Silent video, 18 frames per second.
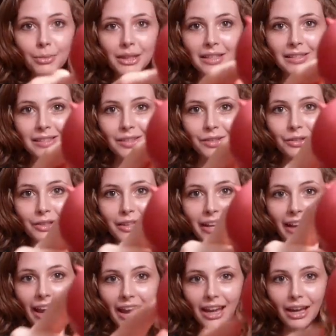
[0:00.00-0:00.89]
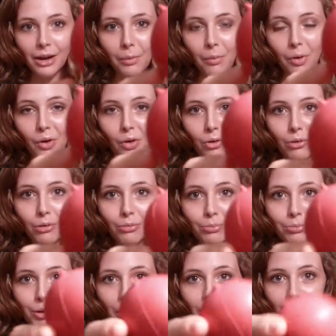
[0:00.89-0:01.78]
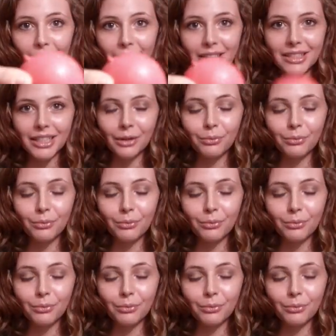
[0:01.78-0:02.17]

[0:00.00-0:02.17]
but this little animal ball that's